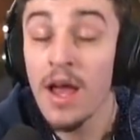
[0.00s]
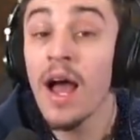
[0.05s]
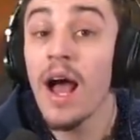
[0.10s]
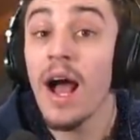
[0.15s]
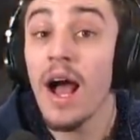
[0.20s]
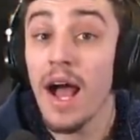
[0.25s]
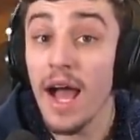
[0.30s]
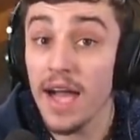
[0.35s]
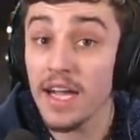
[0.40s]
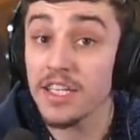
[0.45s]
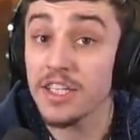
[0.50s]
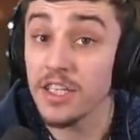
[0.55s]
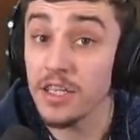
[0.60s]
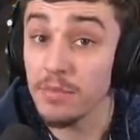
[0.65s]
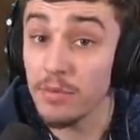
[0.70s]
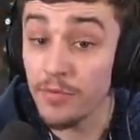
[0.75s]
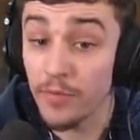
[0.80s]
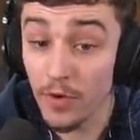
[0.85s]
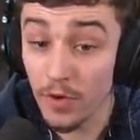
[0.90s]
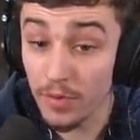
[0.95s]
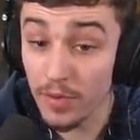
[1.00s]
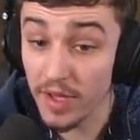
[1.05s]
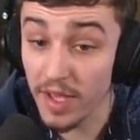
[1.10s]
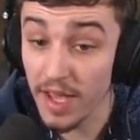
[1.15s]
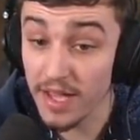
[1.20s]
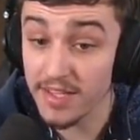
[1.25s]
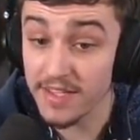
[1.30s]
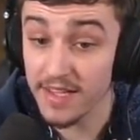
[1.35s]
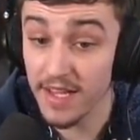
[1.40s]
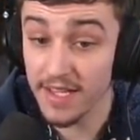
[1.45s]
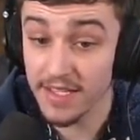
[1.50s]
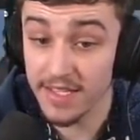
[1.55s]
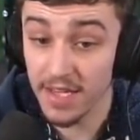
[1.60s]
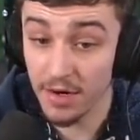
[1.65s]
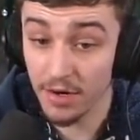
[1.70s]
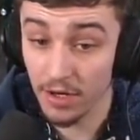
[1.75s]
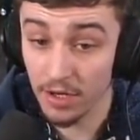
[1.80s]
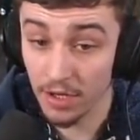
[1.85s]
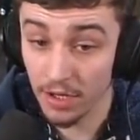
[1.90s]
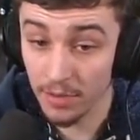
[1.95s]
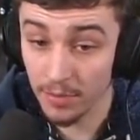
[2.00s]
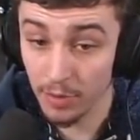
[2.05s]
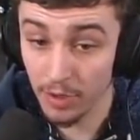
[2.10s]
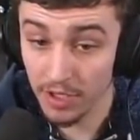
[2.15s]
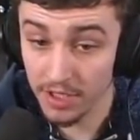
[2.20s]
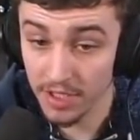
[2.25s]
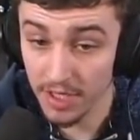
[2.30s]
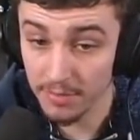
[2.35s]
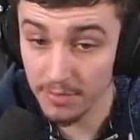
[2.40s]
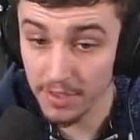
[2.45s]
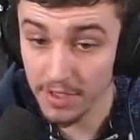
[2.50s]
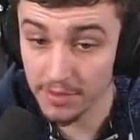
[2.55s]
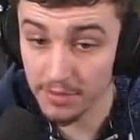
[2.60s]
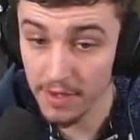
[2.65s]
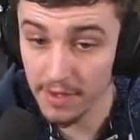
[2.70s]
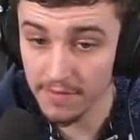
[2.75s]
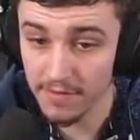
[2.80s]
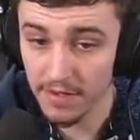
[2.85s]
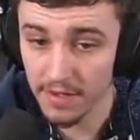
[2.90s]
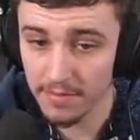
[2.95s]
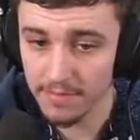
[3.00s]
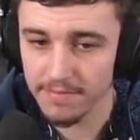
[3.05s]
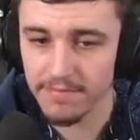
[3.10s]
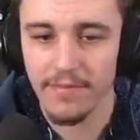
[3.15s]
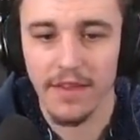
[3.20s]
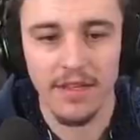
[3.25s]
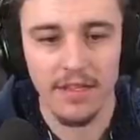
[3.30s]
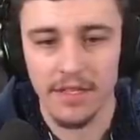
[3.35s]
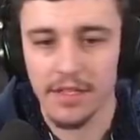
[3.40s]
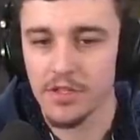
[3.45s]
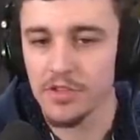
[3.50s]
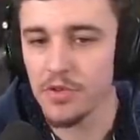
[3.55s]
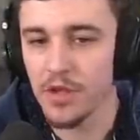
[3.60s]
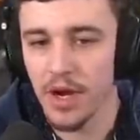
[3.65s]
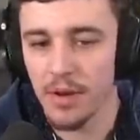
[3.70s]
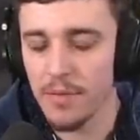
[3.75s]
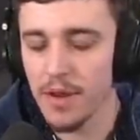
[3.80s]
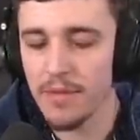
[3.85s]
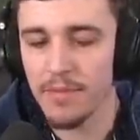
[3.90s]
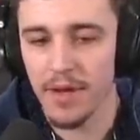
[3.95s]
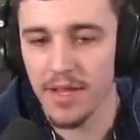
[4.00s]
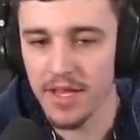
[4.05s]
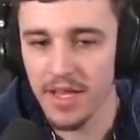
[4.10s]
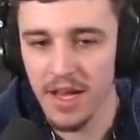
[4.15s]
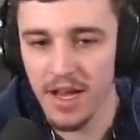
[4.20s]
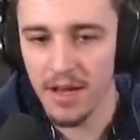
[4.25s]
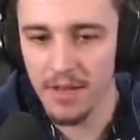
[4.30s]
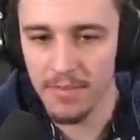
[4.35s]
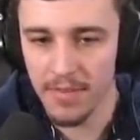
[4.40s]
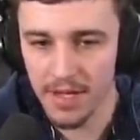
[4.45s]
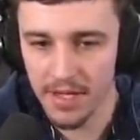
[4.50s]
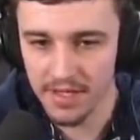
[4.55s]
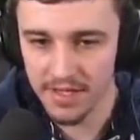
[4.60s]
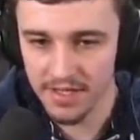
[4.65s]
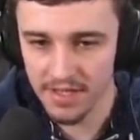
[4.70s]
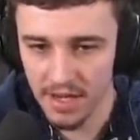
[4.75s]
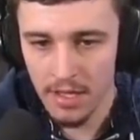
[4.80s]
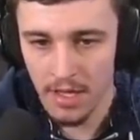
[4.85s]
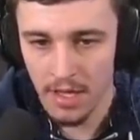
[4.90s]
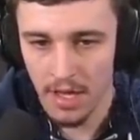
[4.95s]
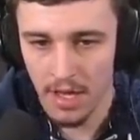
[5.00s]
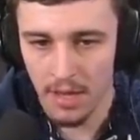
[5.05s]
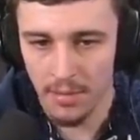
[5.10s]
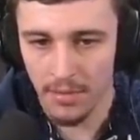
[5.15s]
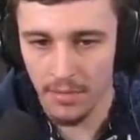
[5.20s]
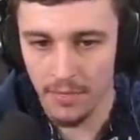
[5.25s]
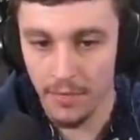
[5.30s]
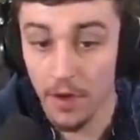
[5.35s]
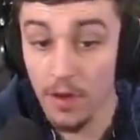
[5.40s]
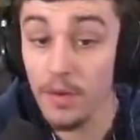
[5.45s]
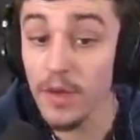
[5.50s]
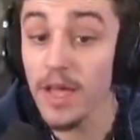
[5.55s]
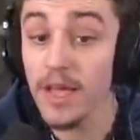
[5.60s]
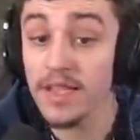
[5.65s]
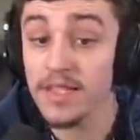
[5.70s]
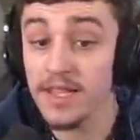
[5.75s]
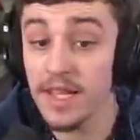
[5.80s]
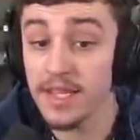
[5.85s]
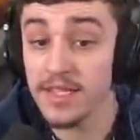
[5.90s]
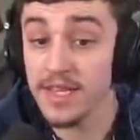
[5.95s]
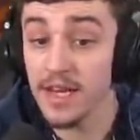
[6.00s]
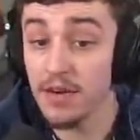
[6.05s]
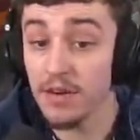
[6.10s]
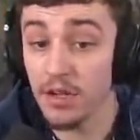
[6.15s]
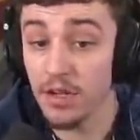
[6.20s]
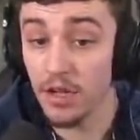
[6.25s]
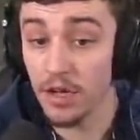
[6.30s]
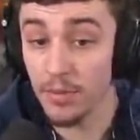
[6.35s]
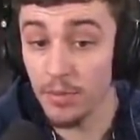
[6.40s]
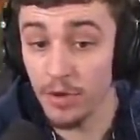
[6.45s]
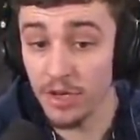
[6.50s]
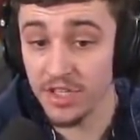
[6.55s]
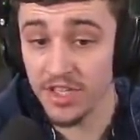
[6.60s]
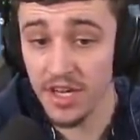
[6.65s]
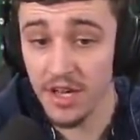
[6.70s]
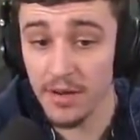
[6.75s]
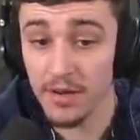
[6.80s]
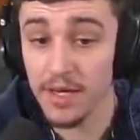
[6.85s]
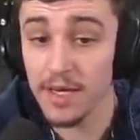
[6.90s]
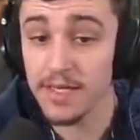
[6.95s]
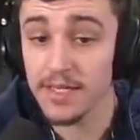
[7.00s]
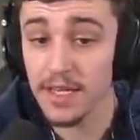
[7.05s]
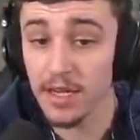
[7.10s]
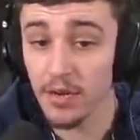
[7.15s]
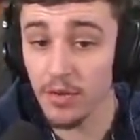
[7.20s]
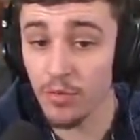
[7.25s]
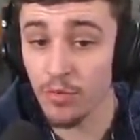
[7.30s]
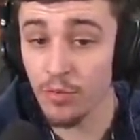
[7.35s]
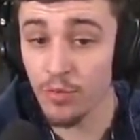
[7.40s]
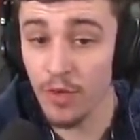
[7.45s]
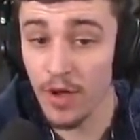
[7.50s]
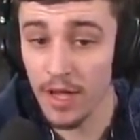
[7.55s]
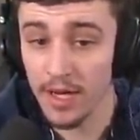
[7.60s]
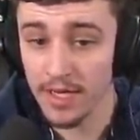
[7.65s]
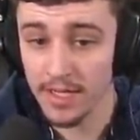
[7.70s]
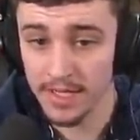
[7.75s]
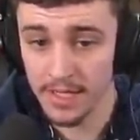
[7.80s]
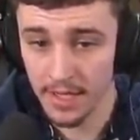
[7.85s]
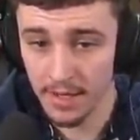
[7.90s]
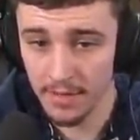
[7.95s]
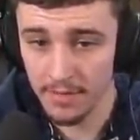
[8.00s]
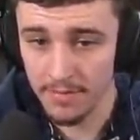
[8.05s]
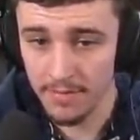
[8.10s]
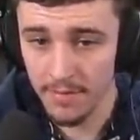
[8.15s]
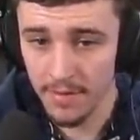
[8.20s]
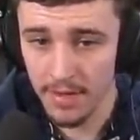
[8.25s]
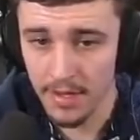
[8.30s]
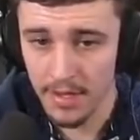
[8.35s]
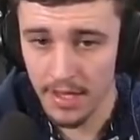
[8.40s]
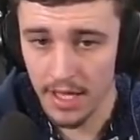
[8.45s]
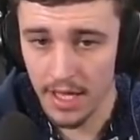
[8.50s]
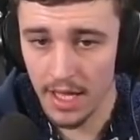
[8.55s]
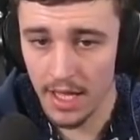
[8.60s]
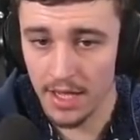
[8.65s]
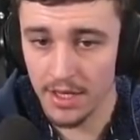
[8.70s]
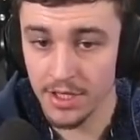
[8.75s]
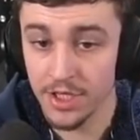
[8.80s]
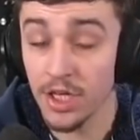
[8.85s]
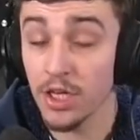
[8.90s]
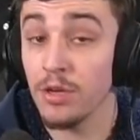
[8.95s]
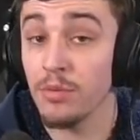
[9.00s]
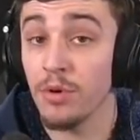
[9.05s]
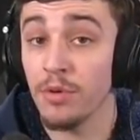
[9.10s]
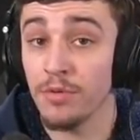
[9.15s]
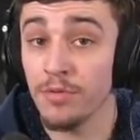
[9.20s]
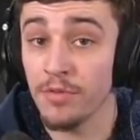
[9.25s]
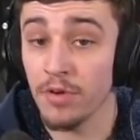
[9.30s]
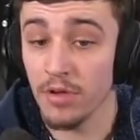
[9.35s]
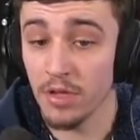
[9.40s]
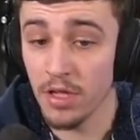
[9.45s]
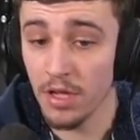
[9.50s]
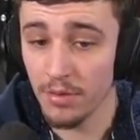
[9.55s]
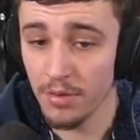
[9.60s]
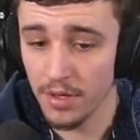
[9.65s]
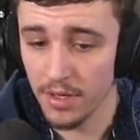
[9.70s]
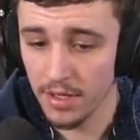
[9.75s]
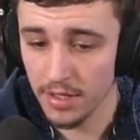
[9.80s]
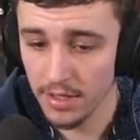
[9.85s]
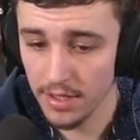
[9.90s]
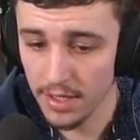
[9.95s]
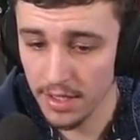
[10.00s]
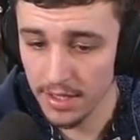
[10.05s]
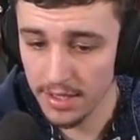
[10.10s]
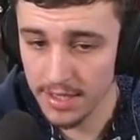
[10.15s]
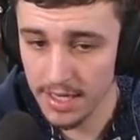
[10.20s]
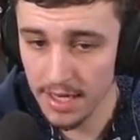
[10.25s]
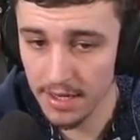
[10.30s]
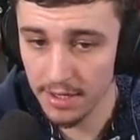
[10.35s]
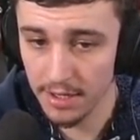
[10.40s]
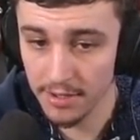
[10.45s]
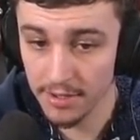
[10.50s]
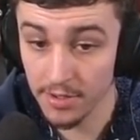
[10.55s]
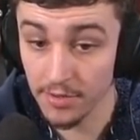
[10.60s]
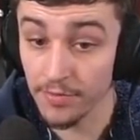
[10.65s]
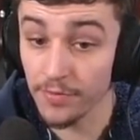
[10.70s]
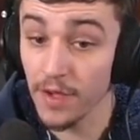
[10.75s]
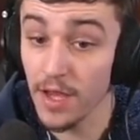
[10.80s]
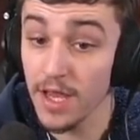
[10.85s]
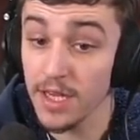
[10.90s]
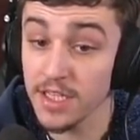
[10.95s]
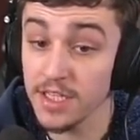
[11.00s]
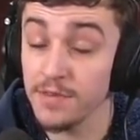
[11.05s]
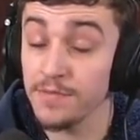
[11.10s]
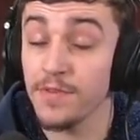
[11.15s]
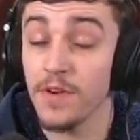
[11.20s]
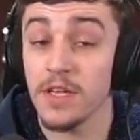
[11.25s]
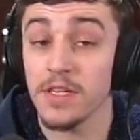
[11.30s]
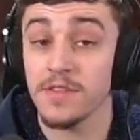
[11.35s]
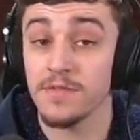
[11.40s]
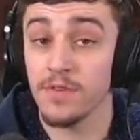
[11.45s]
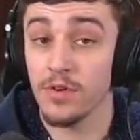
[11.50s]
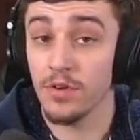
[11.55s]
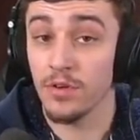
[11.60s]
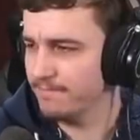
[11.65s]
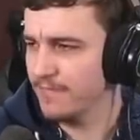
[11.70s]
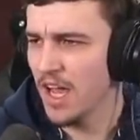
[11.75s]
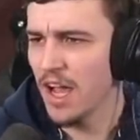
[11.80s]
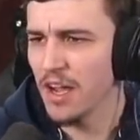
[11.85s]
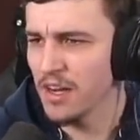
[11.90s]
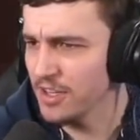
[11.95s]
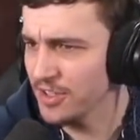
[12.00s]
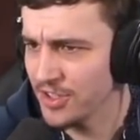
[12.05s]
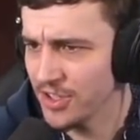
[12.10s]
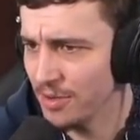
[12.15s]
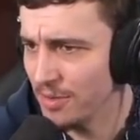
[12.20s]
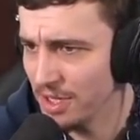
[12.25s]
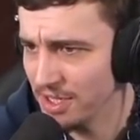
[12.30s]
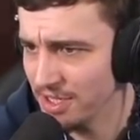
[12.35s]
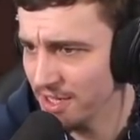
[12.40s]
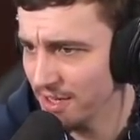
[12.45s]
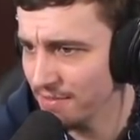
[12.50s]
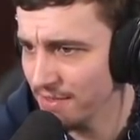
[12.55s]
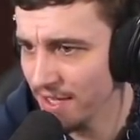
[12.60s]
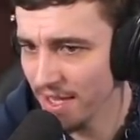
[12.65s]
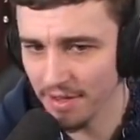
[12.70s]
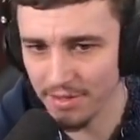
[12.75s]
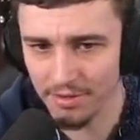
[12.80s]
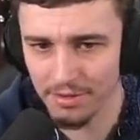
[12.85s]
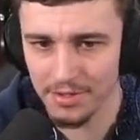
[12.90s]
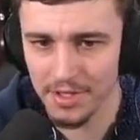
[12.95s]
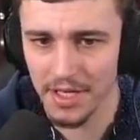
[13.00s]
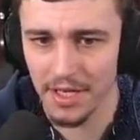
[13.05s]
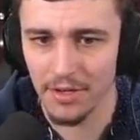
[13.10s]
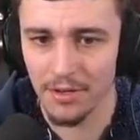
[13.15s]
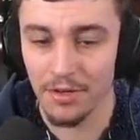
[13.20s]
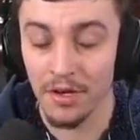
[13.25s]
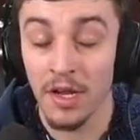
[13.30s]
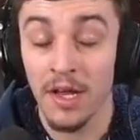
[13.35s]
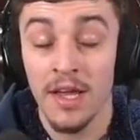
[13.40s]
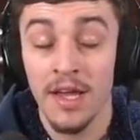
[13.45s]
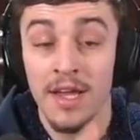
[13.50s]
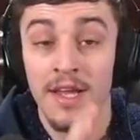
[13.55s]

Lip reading: Actually, before we get to that terracotta project, because we have to... This is what I mean by the iron bars suck. Before we get to that terracotta project, I'm going to take a right here and show you what we've got going on down here. So, actually, first of all, I got so much stuff to get through, dear Lord.